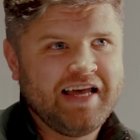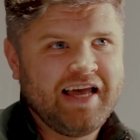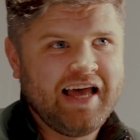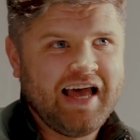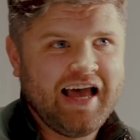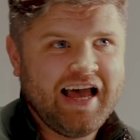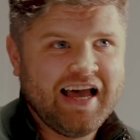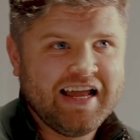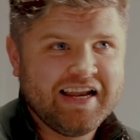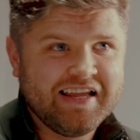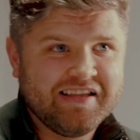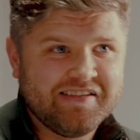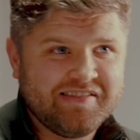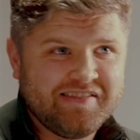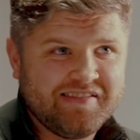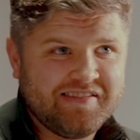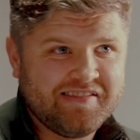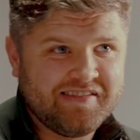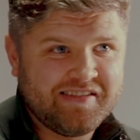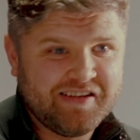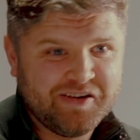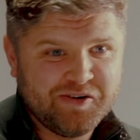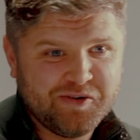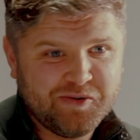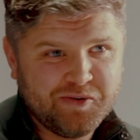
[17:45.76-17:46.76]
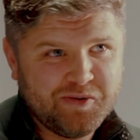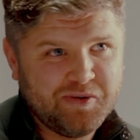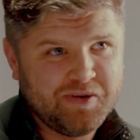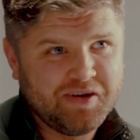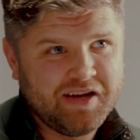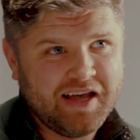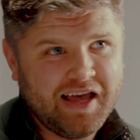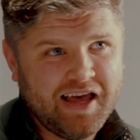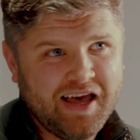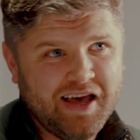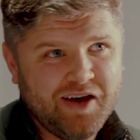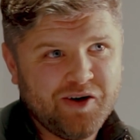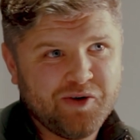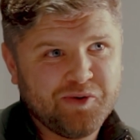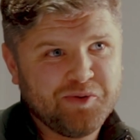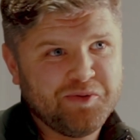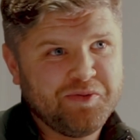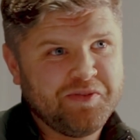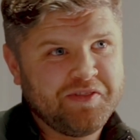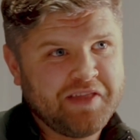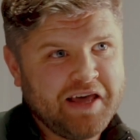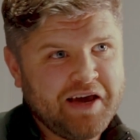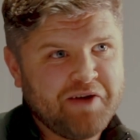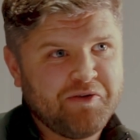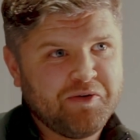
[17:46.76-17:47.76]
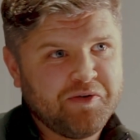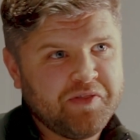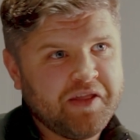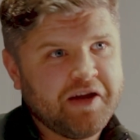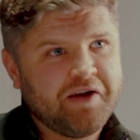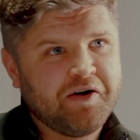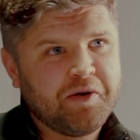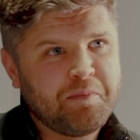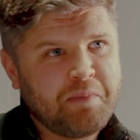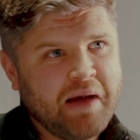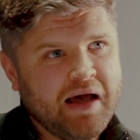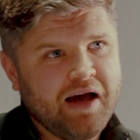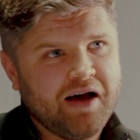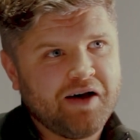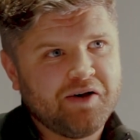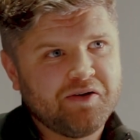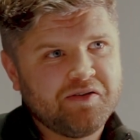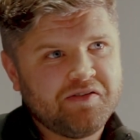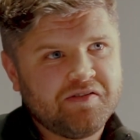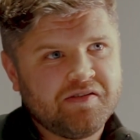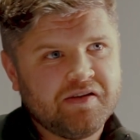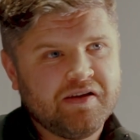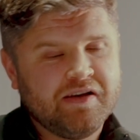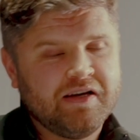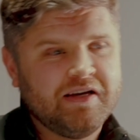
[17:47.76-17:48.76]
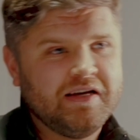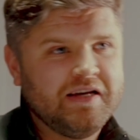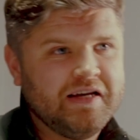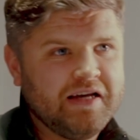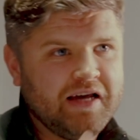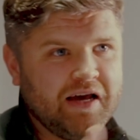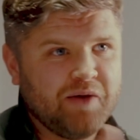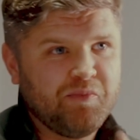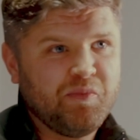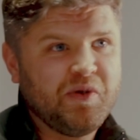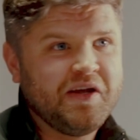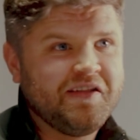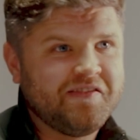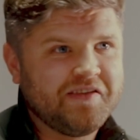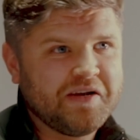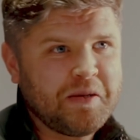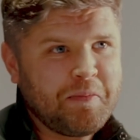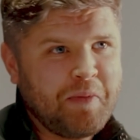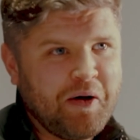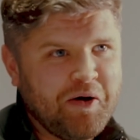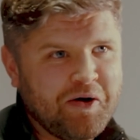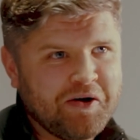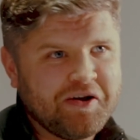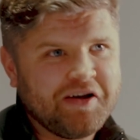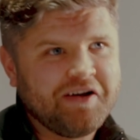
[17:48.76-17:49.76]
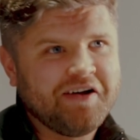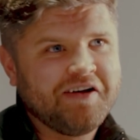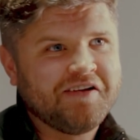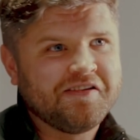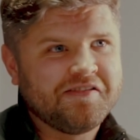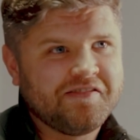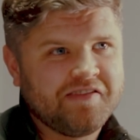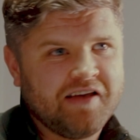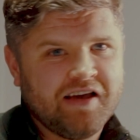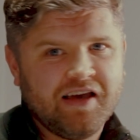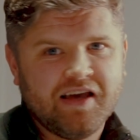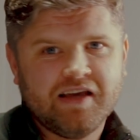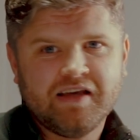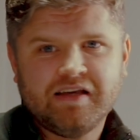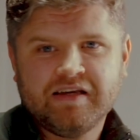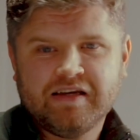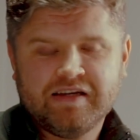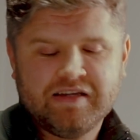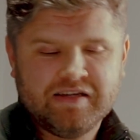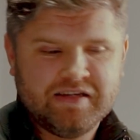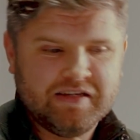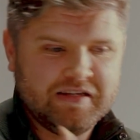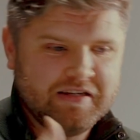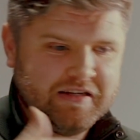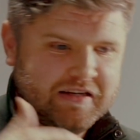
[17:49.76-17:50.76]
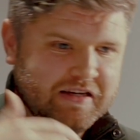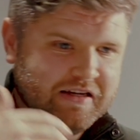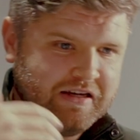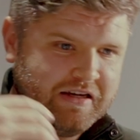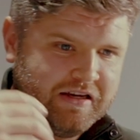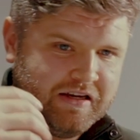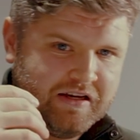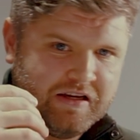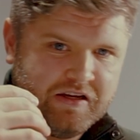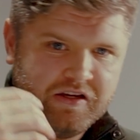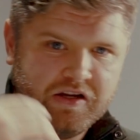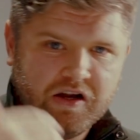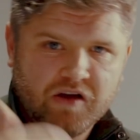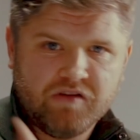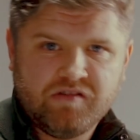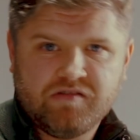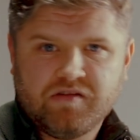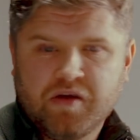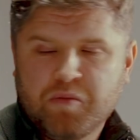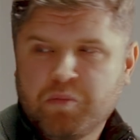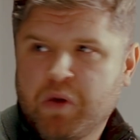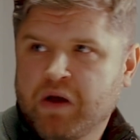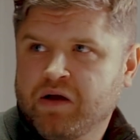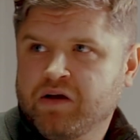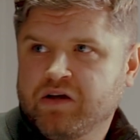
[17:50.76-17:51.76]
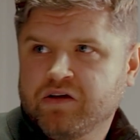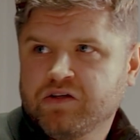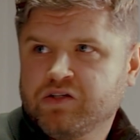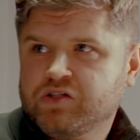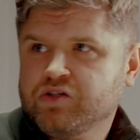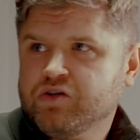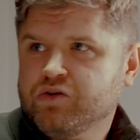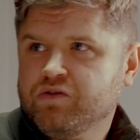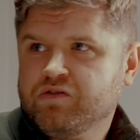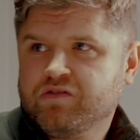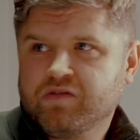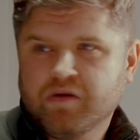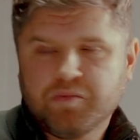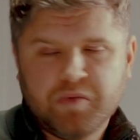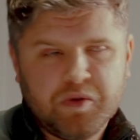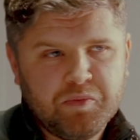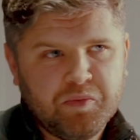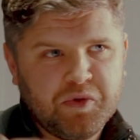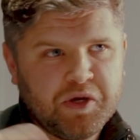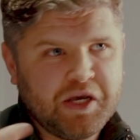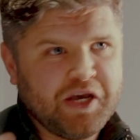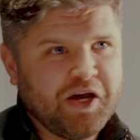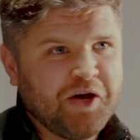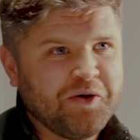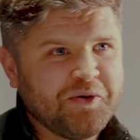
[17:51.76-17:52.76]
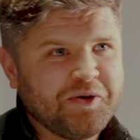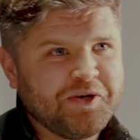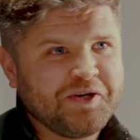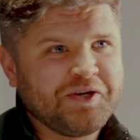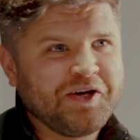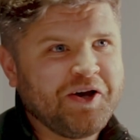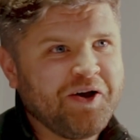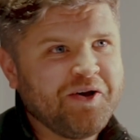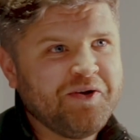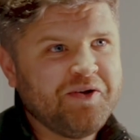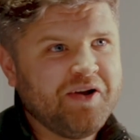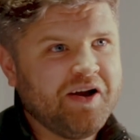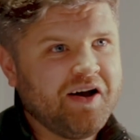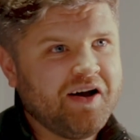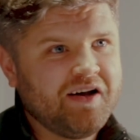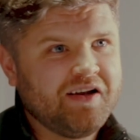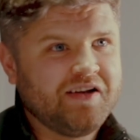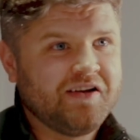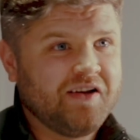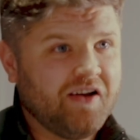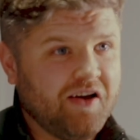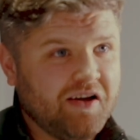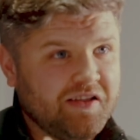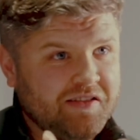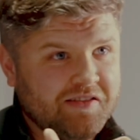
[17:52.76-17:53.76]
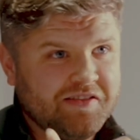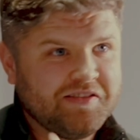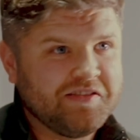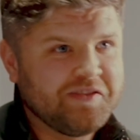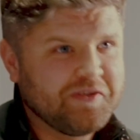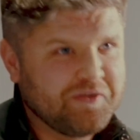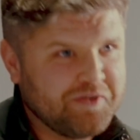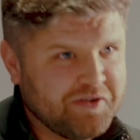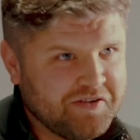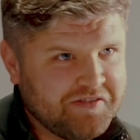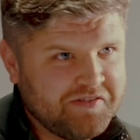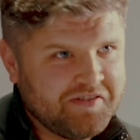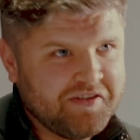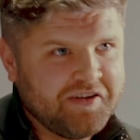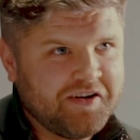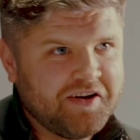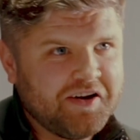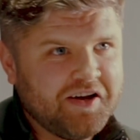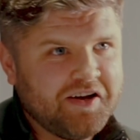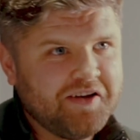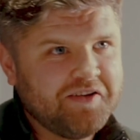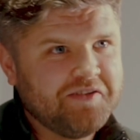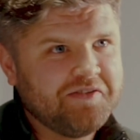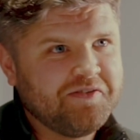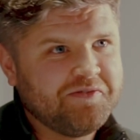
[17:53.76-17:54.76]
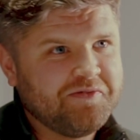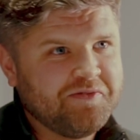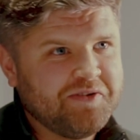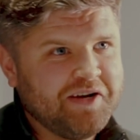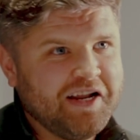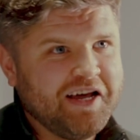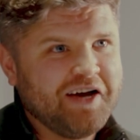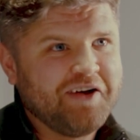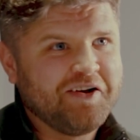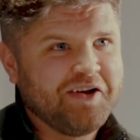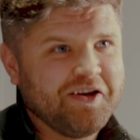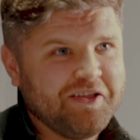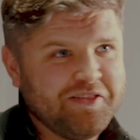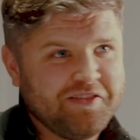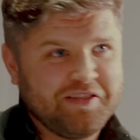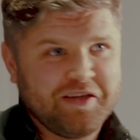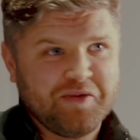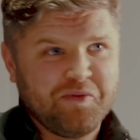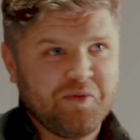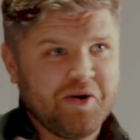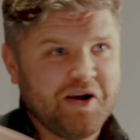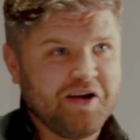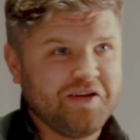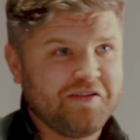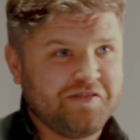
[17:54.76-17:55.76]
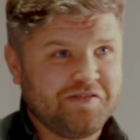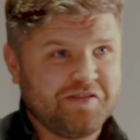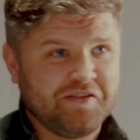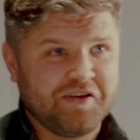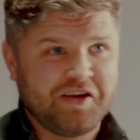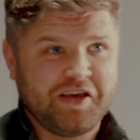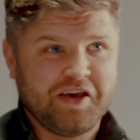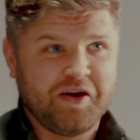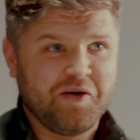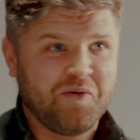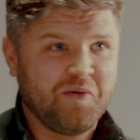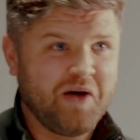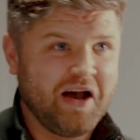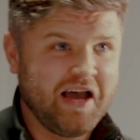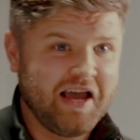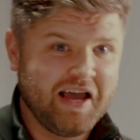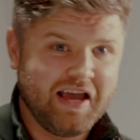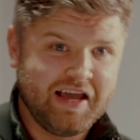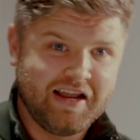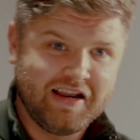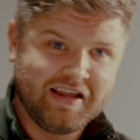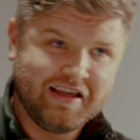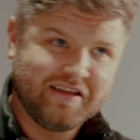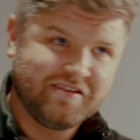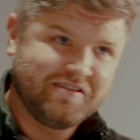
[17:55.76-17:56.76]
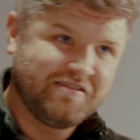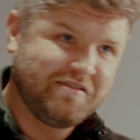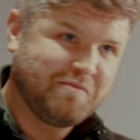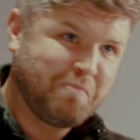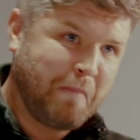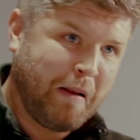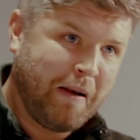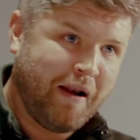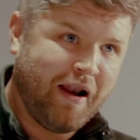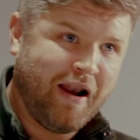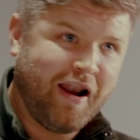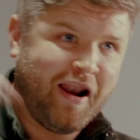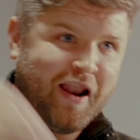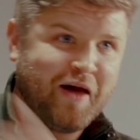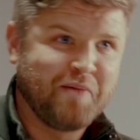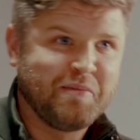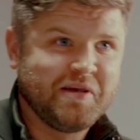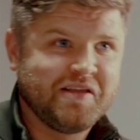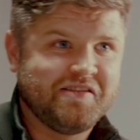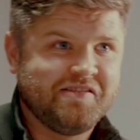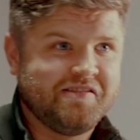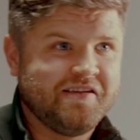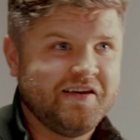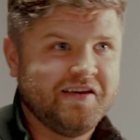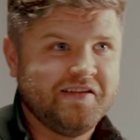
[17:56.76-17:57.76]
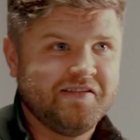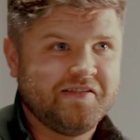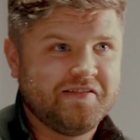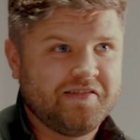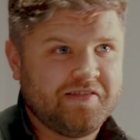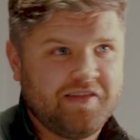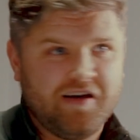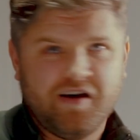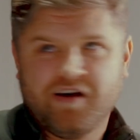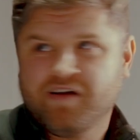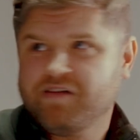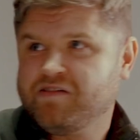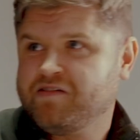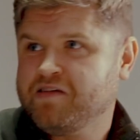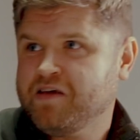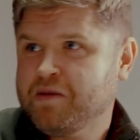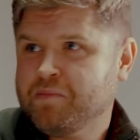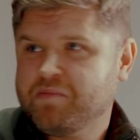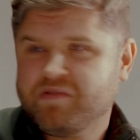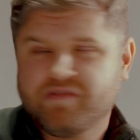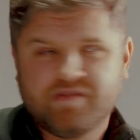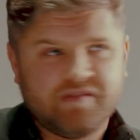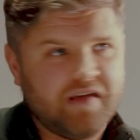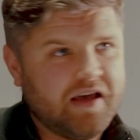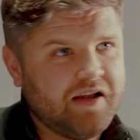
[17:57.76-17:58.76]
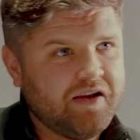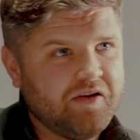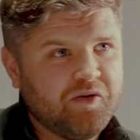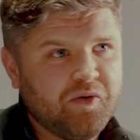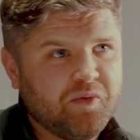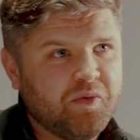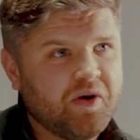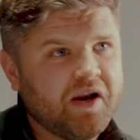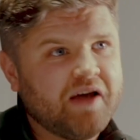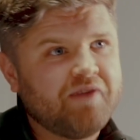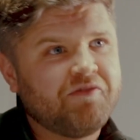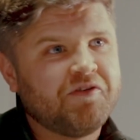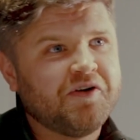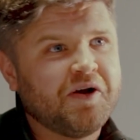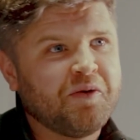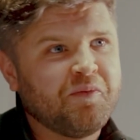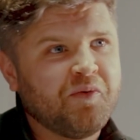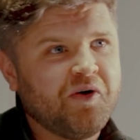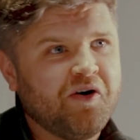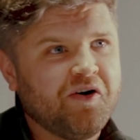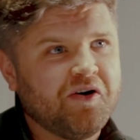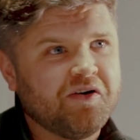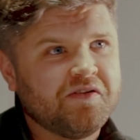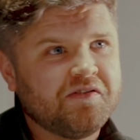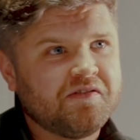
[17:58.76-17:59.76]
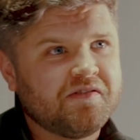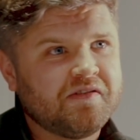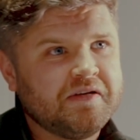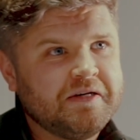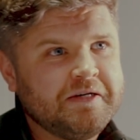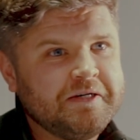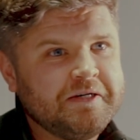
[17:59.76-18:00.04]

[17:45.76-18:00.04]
and it's still held there or thereabouts. And we did a podcast saying, you know, someone could do something with Coca-Cola, like the Cristiano Ronaldo thing, where it took it away and it's plummeted 30% or whatever it was.